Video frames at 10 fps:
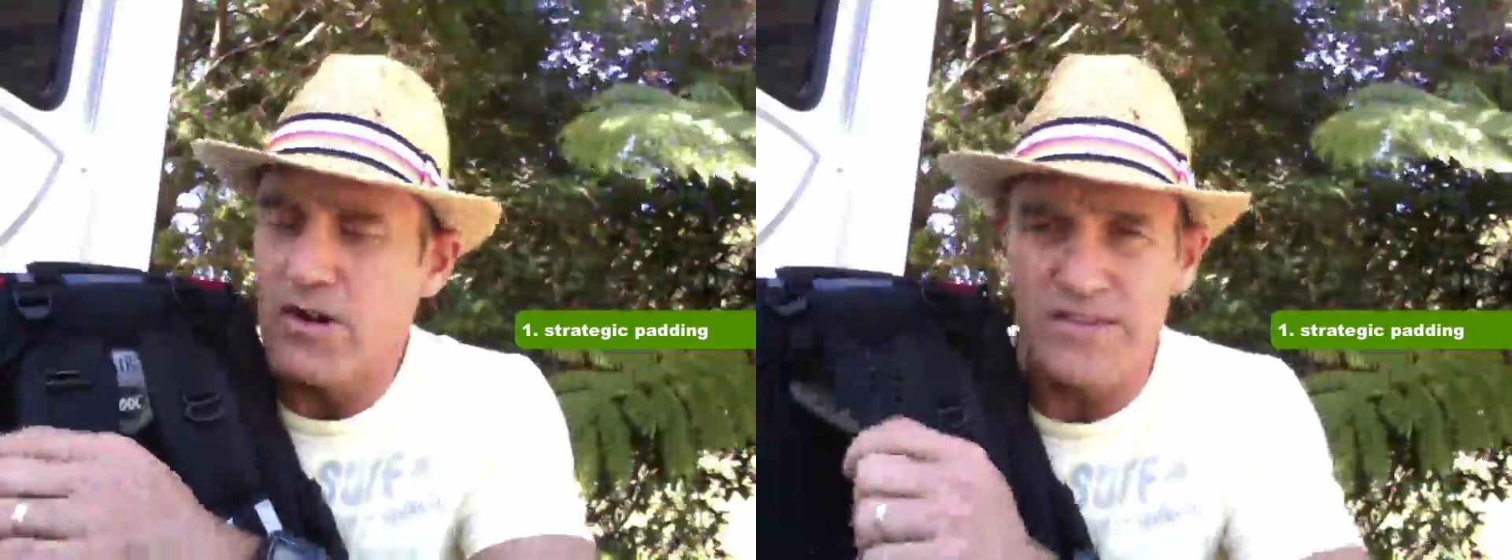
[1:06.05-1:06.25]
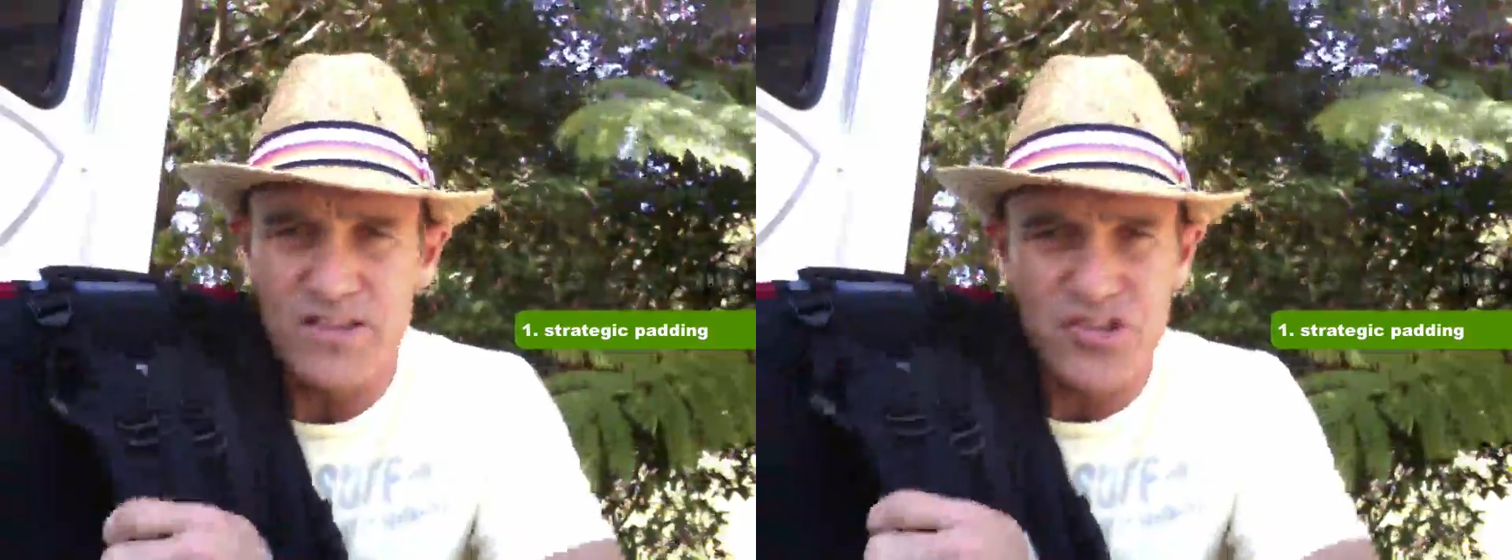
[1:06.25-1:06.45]

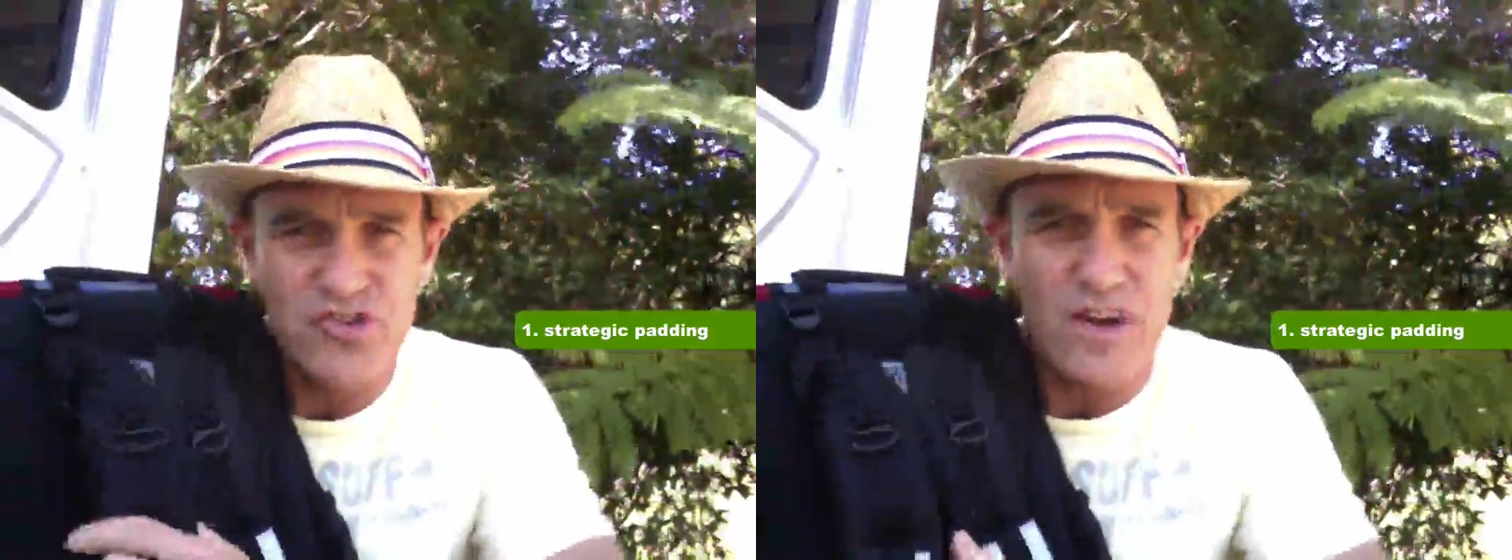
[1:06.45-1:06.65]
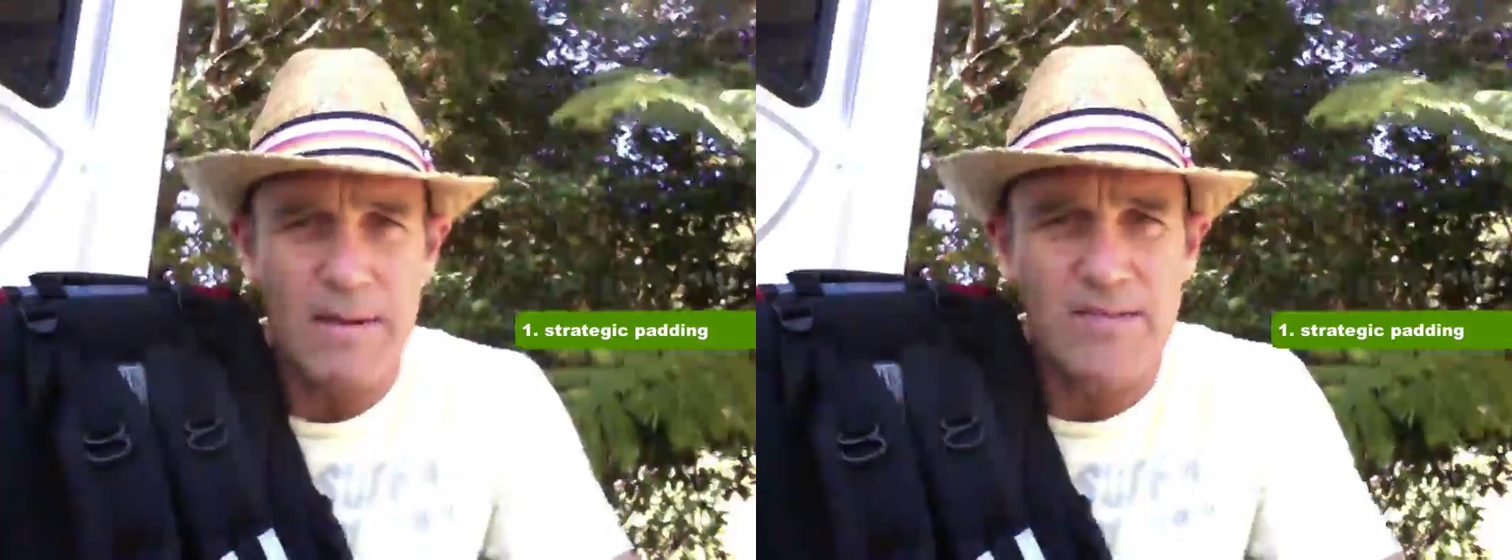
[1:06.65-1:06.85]
looked at
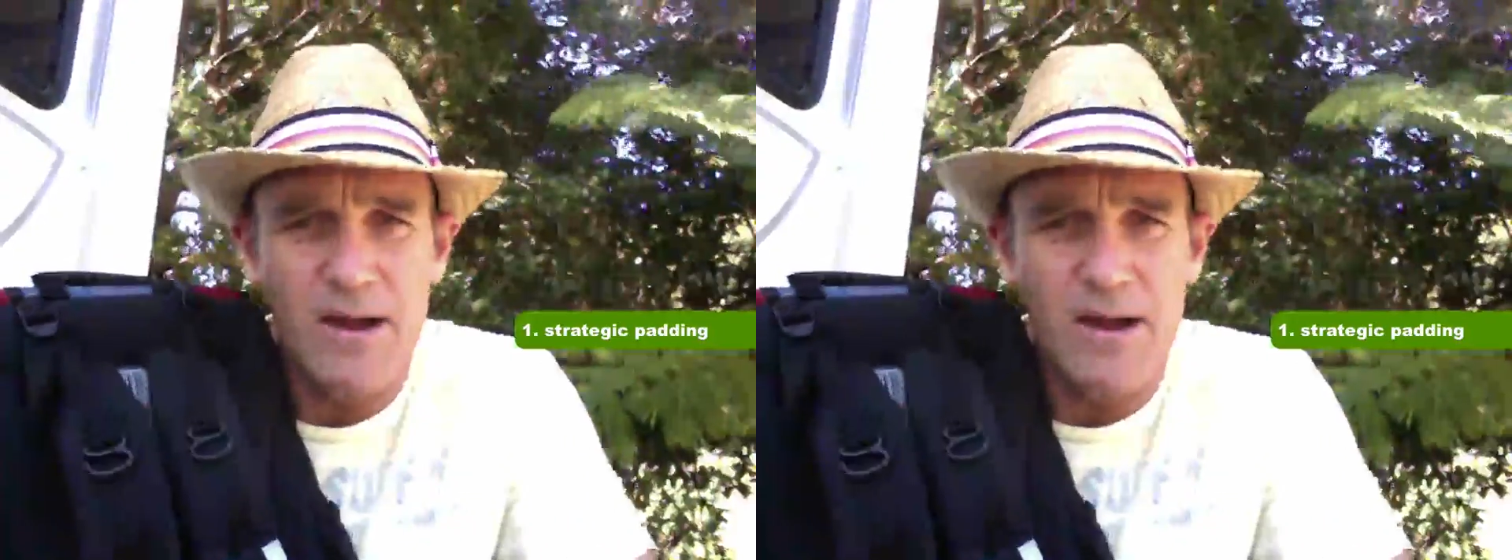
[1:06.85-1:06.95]
straps.